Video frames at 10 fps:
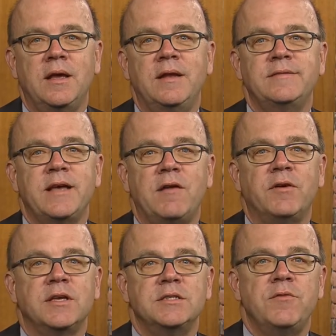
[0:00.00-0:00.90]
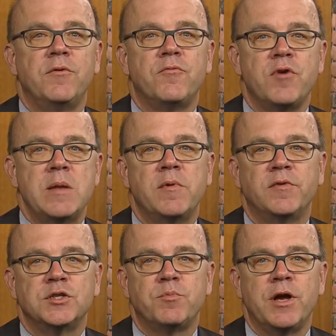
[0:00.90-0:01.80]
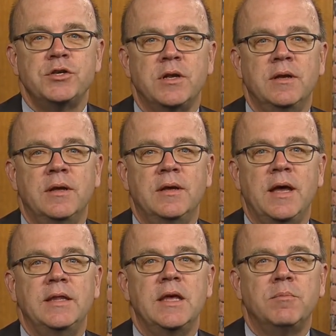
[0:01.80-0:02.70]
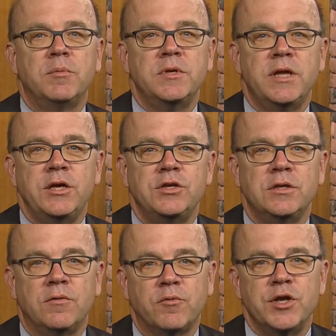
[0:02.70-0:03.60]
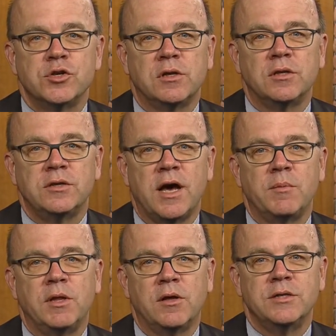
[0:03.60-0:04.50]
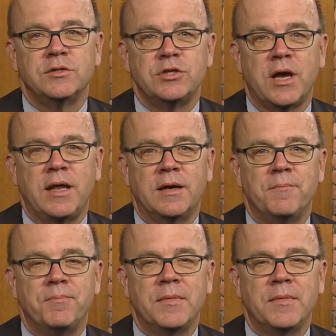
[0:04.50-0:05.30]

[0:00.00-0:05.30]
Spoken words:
and his advocacy for freedom of expression and the implementation of regional autonomy laws in China.